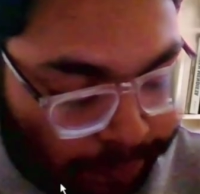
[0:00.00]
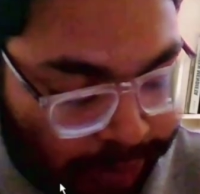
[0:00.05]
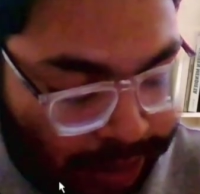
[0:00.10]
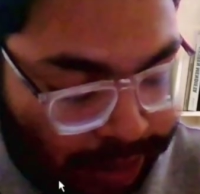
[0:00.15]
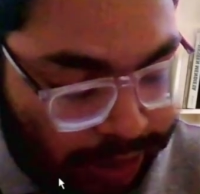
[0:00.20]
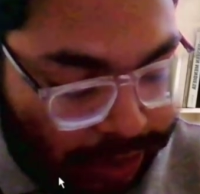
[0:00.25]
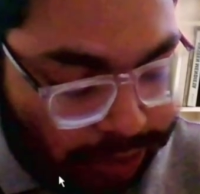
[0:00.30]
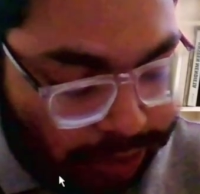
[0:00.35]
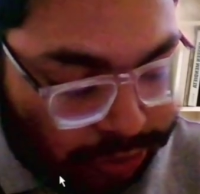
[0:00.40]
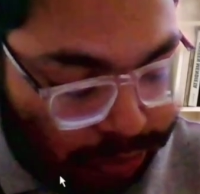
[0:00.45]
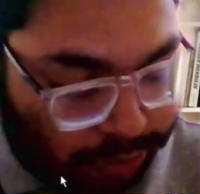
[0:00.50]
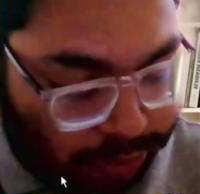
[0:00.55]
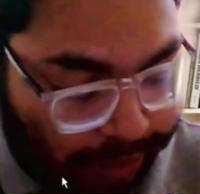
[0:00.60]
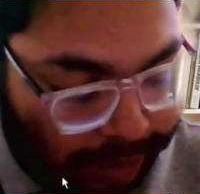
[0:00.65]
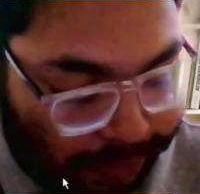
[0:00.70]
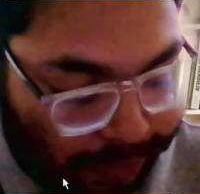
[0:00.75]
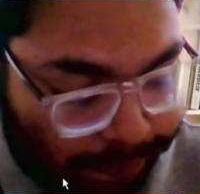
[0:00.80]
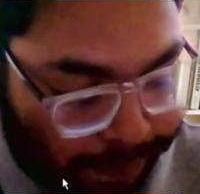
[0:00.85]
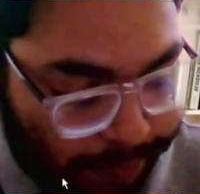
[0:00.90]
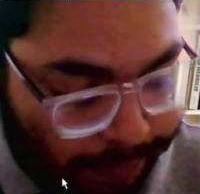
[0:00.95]
So it
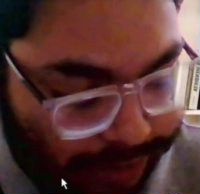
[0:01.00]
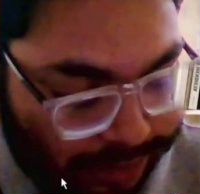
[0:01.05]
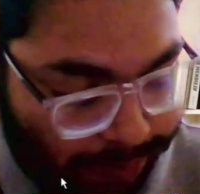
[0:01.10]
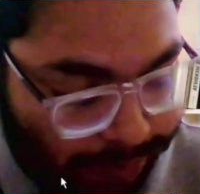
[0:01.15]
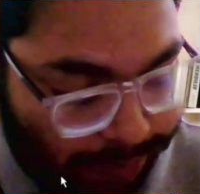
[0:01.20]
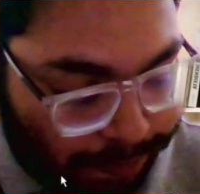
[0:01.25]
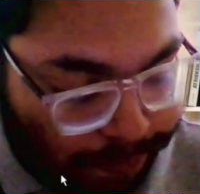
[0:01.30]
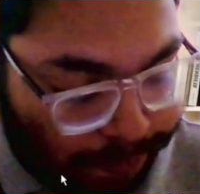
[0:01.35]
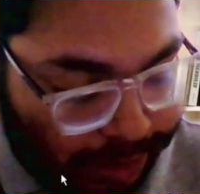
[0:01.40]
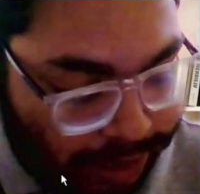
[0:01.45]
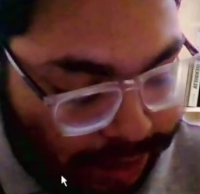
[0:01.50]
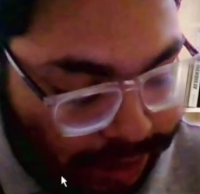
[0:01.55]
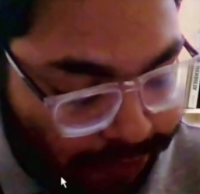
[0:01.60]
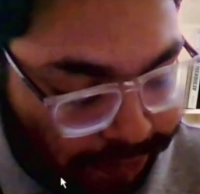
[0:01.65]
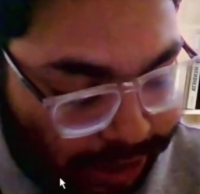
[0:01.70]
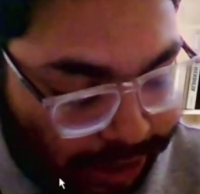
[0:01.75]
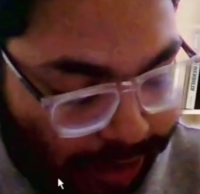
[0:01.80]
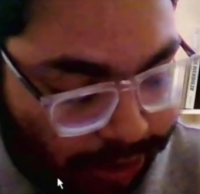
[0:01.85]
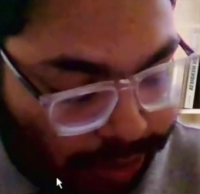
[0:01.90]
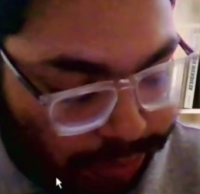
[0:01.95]
means the mean
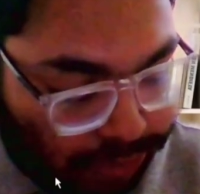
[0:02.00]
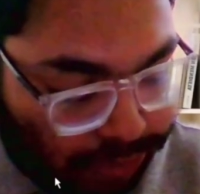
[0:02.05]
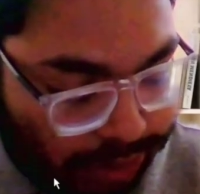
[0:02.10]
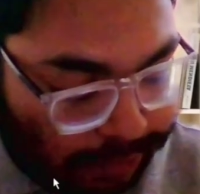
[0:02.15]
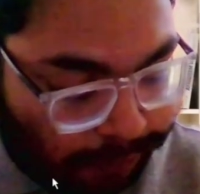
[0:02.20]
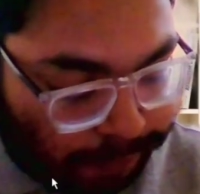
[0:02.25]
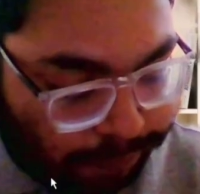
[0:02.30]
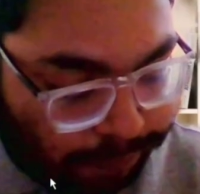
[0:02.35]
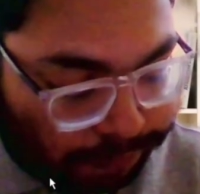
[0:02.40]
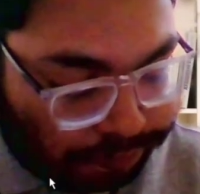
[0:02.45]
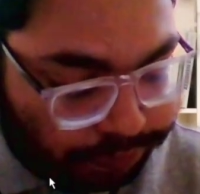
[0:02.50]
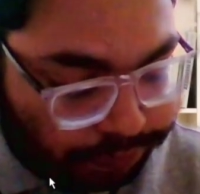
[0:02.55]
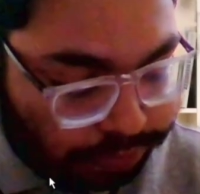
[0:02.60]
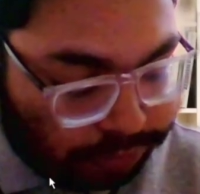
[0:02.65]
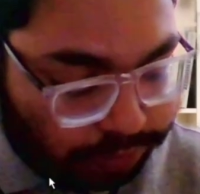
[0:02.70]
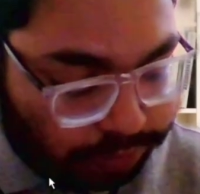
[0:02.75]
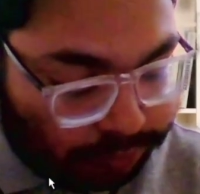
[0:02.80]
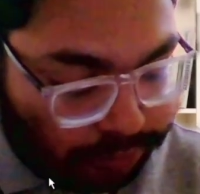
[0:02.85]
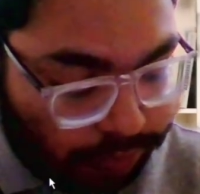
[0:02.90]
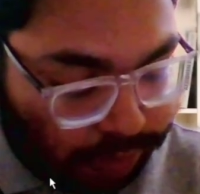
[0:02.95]
values
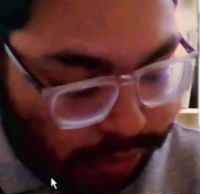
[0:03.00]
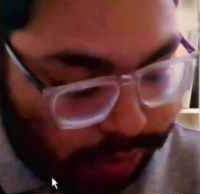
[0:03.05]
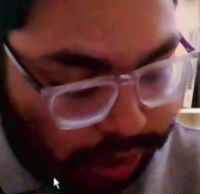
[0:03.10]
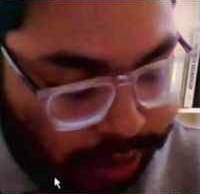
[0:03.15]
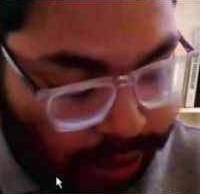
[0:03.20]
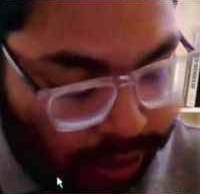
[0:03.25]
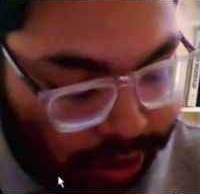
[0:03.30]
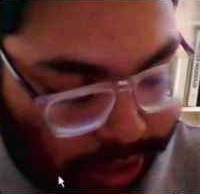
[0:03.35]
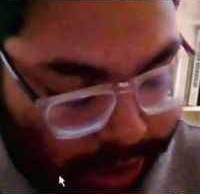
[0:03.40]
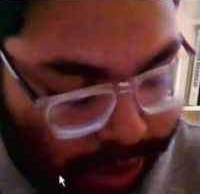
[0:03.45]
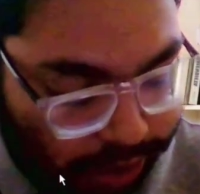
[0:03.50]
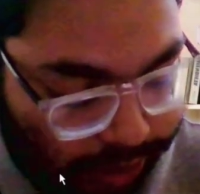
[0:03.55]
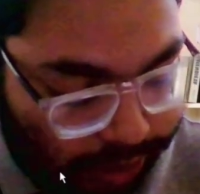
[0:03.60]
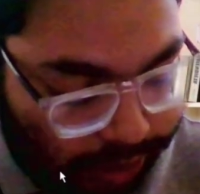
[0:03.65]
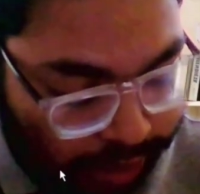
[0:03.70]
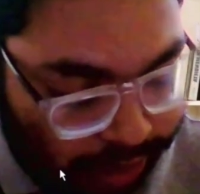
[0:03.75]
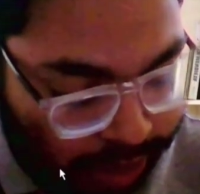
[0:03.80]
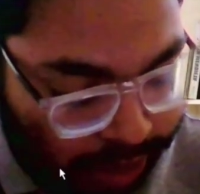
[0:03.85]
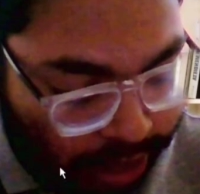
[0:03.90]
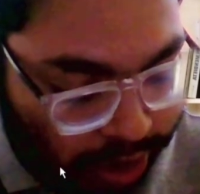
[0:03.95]

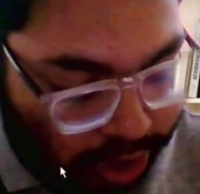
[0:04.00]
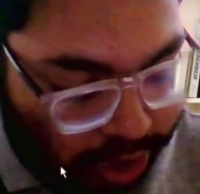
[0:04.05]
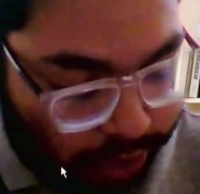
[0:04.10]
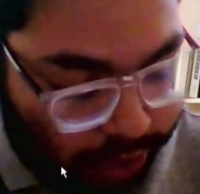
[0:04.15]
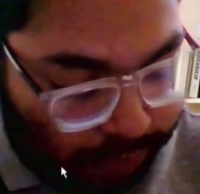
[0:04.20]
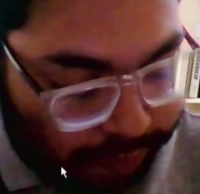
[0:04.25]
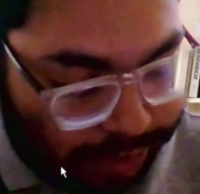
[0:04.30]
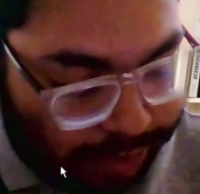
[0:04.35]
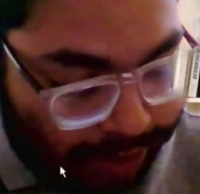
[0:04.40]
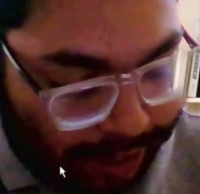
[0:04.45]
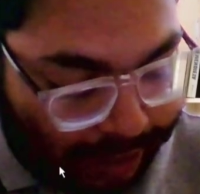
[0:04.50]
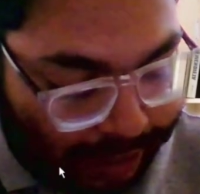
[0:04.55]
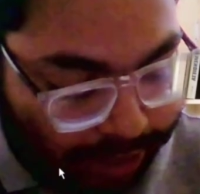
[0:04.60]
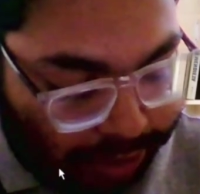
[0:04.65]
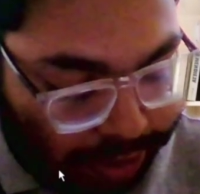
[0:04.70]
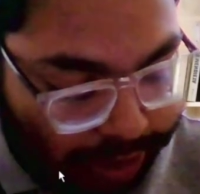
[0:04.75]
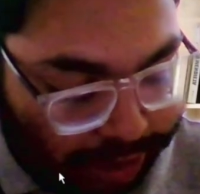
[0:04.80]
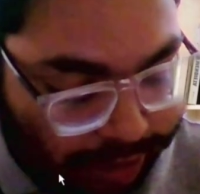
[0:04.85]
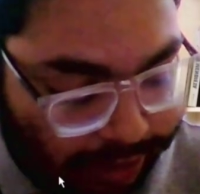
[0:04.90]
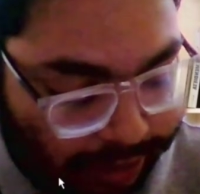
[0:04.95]
of that
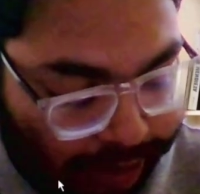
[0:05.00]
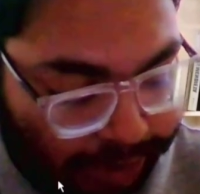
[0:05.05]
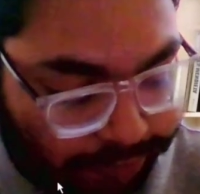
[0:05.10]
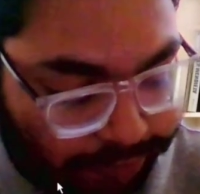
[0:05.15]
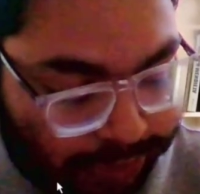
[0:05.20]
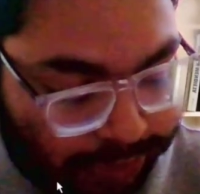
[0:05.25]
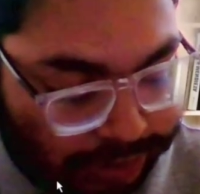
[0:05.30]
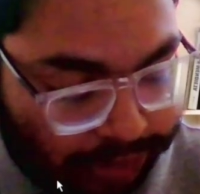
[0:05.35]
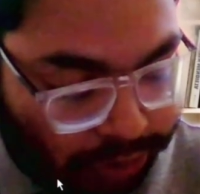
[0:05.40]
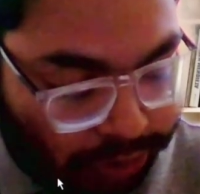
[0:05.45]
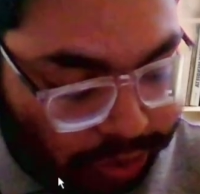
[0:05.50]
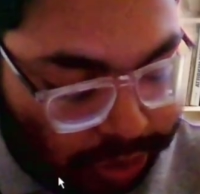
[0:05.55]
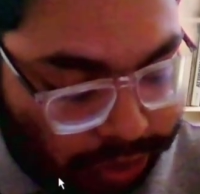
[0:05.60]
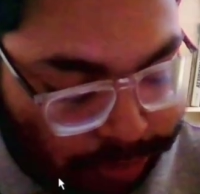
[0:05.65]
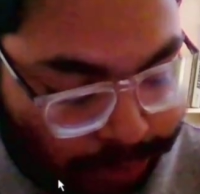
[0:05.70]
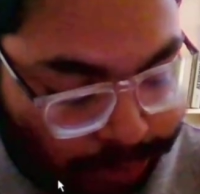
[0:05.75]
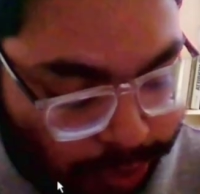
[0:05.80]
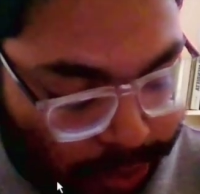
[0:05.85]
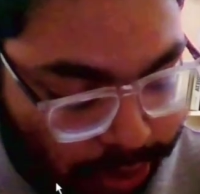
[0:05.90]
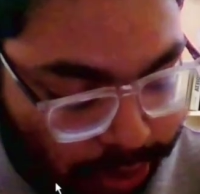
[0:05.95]
quantity which
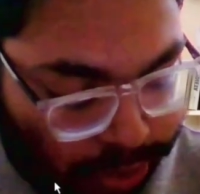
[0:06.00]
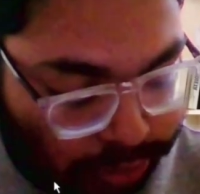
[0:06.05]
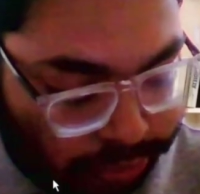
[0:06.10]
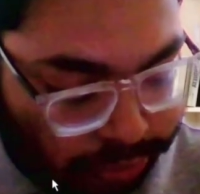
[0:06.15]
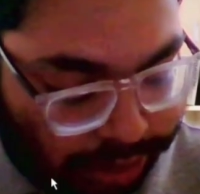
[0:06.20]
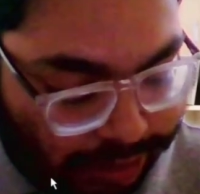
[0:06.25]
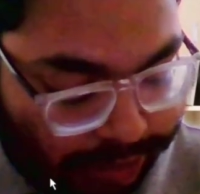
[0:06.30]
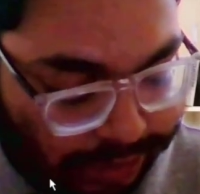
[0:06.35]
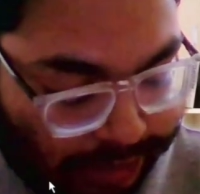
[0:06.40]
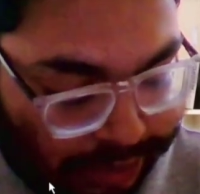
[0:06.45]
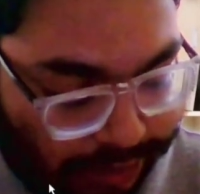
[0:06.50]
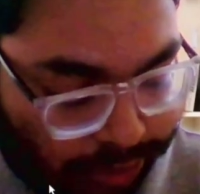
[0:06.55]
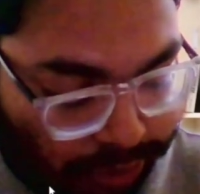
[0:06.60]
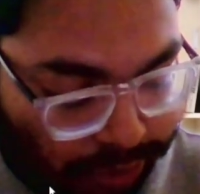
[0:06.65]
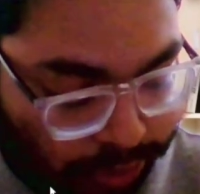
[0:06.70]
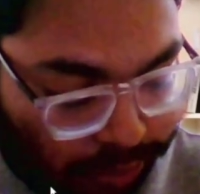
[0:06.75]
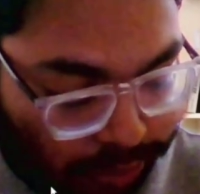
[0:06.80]
correspond to the 0.